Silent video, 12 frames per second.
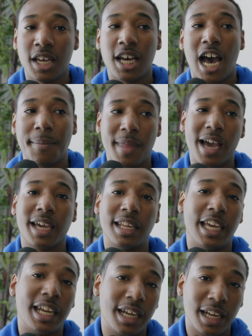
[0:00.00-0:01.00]
I'm not going to
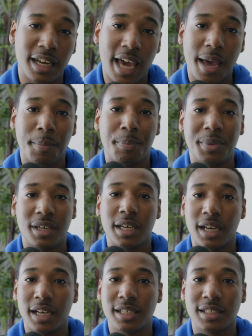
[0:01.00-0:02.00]
get it in that
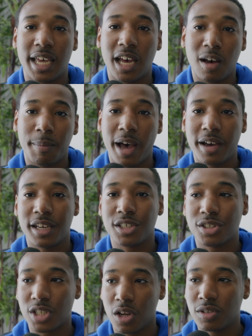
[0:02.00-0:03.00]
because the L mount is
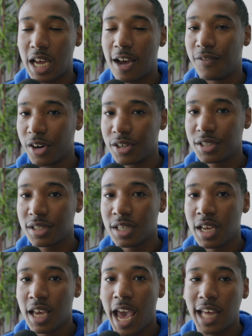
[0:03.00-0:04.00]
so diverse,
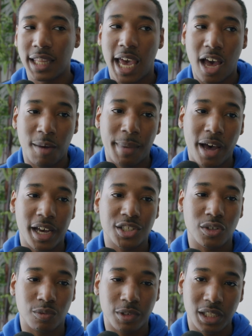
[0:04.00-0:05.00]
and the L mount is
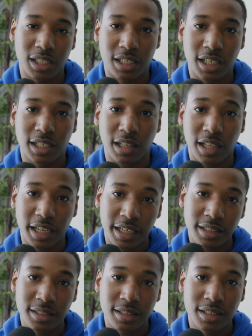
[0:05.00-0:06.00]
a really good
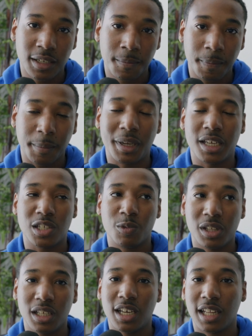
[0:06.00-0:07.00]
lens. I mean, it's a
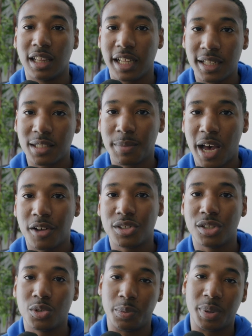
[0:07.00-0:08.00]
really good lens mount
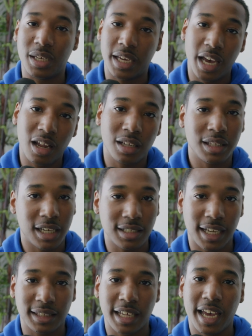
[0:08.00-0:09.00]
to do PL and things
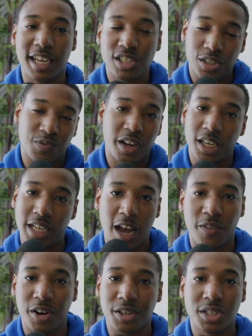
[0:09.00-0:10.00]
like that. It's just very
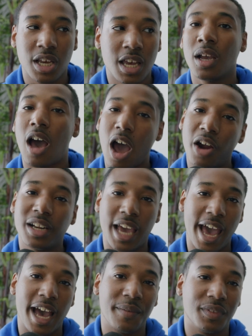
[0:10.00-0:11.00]
diverse. I already
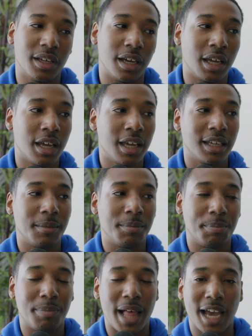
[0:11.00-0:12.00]
have the
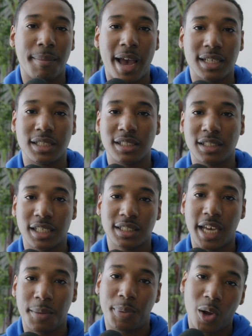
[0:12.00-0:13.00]
Blackmagic
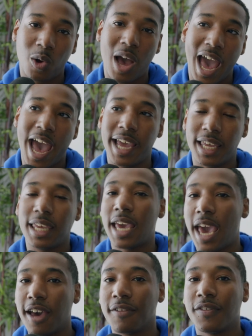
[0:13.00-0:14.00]
6K Pro at
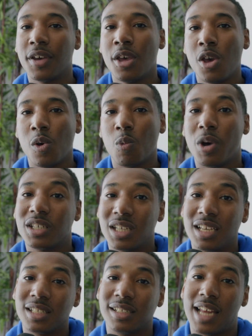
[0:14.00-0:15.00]
EF, which
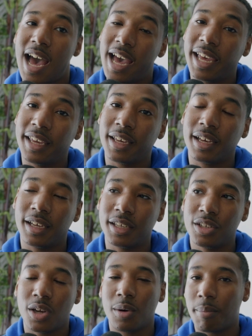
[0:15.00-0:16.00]
is a dying,
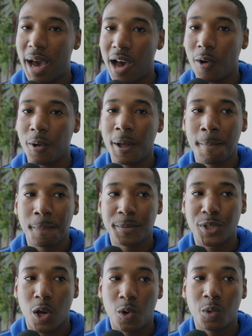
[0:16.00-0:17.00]
mount.
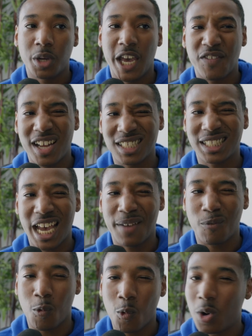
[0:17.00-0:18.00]
So if I just have
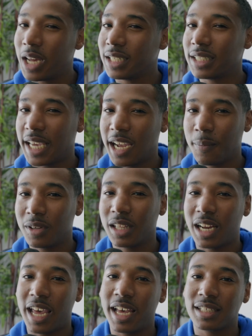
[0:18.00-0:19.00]
one camera that
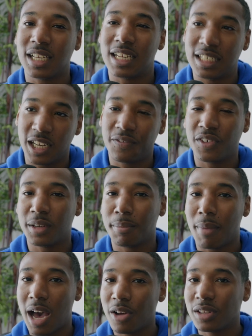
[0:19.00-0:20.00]
has a different
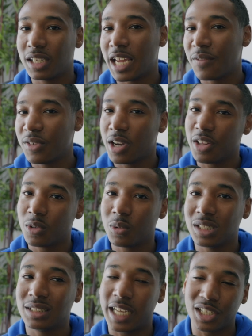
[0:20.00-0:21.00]
mount than every other
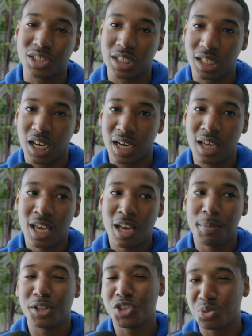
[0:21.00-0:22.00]
one, that's good.
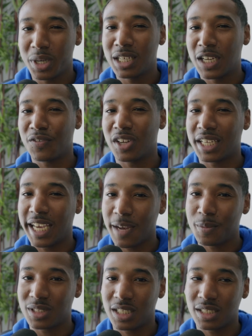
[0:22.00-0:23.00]
But 3 different
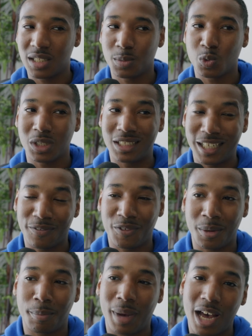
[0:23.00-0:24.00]
camera systems with
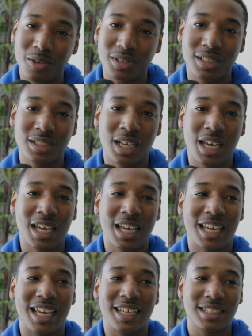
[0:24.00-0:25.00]
different mounts
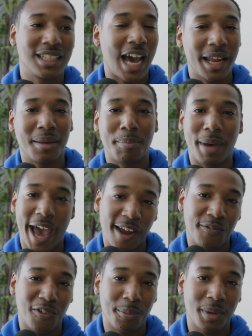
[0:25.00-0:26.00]
is kind of bad
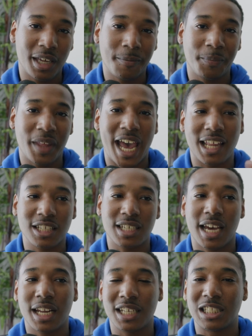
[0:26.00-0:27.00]
for me, and it's
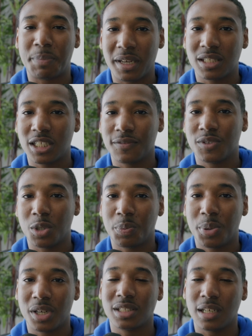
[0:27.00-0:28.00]
kind of expensive to
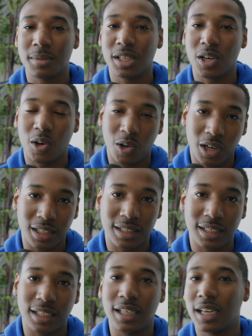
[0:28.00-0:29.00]
put something on
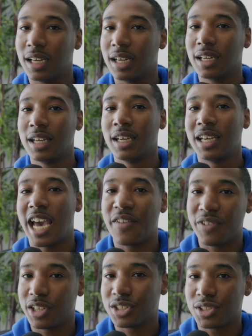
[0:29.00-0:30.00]
the
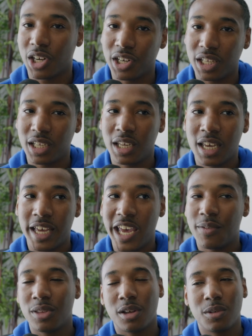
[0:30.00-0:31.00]
FX30.
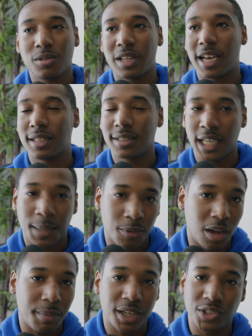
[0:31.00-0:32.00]
Even though like
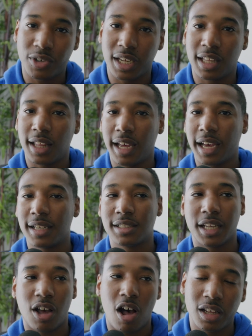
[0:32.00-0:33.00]
Tamron makes great glass,
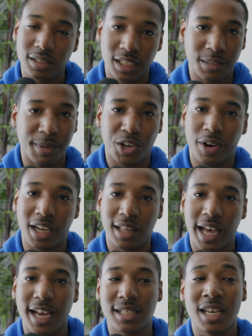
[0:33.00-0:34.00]
like all these things make great
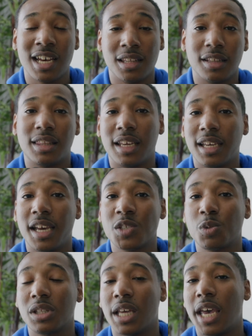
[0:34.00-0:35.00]
glass, the thing is
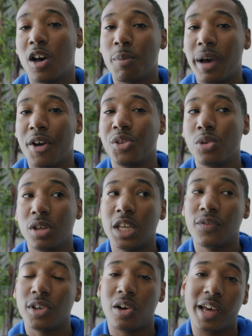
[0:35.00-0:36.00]
with the L mount, you can
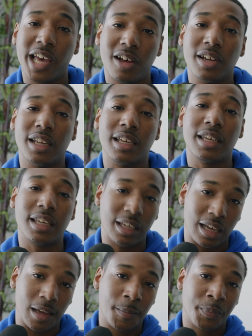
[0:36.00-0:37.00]
even go L to
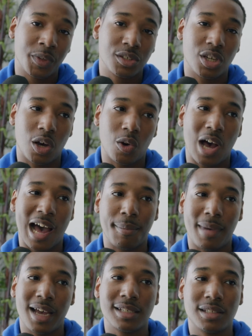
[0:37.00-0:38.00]
E. So I
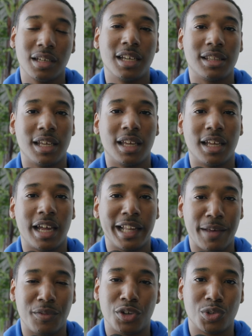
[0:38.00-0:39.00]
might still get the
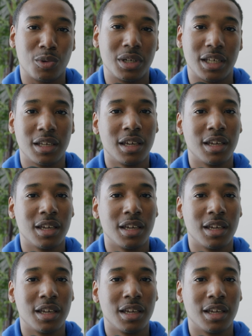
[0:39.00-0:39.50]
11 to 20,